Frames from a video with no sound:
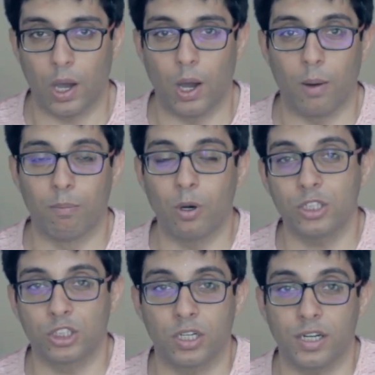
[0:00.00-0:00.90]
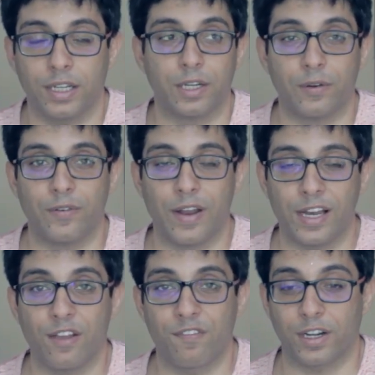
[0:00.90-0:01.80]
Bullet journaling is
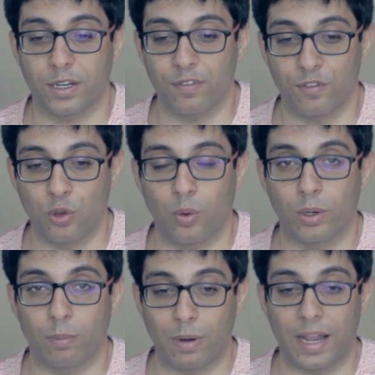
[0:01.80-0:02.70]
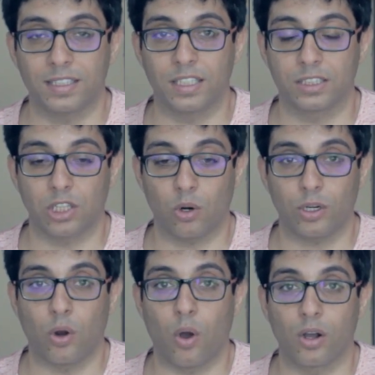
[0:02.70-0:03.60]
really effective if you want to plan things out
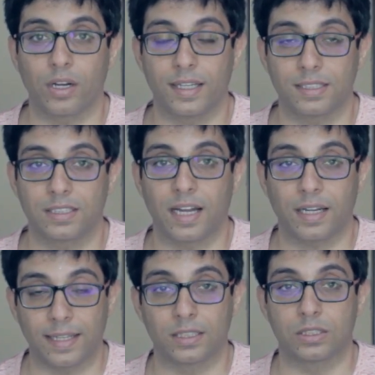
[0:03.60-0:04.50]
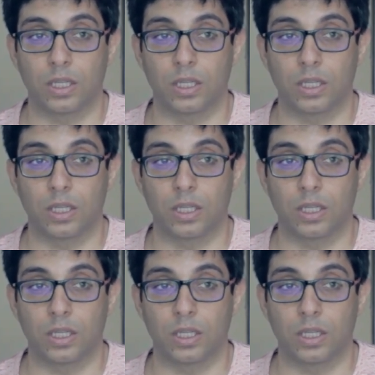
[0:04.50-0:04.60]
and organize that as